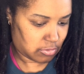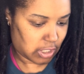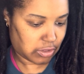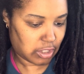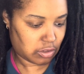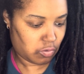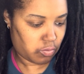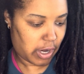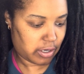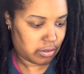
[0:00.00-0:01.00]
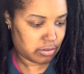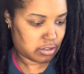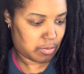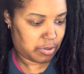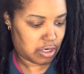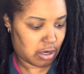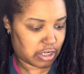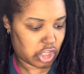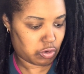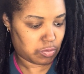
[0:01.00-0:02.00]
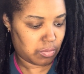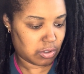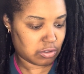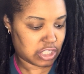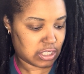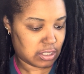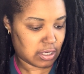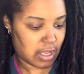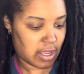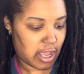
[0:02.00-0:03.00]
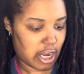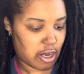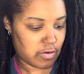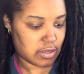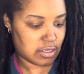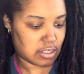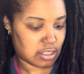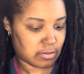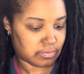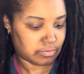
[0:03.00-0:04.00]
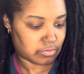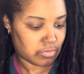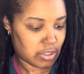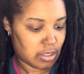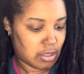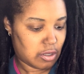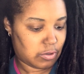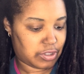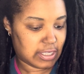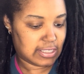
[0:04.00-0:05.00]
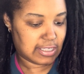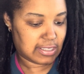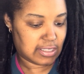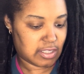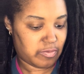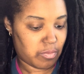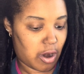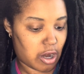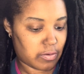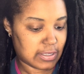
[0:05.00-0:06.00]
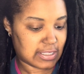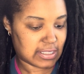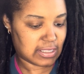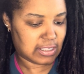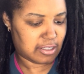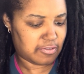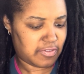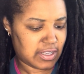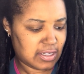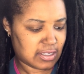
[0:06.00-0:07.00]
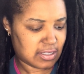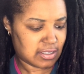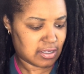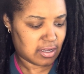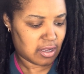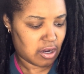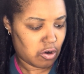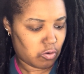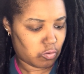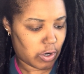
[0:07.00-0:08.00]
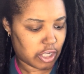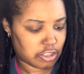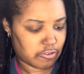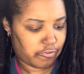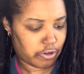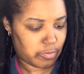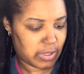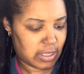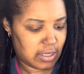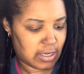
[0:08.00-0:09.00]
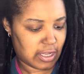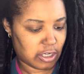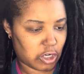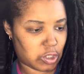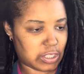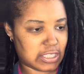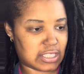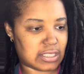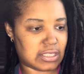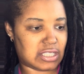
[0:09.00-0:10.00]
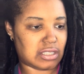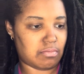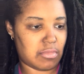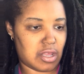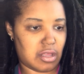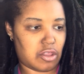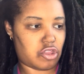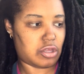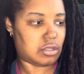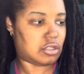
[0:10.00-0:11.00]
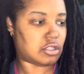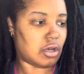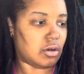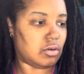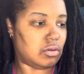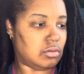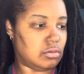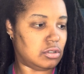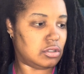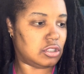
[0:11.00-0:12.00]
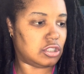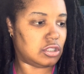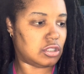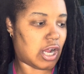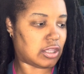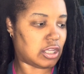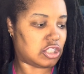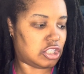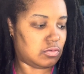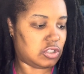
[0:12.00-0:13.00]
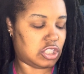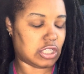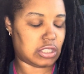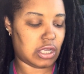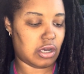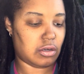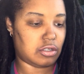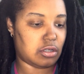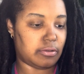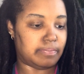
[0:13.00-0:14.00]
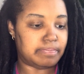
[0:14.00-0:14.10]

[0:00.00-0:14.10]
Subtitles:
I think the writers that put it all together was Middleton A. Harris, with the assistance of Morris Levitt, Roger Furman, and Ernest Smith. So I think she was just the editor.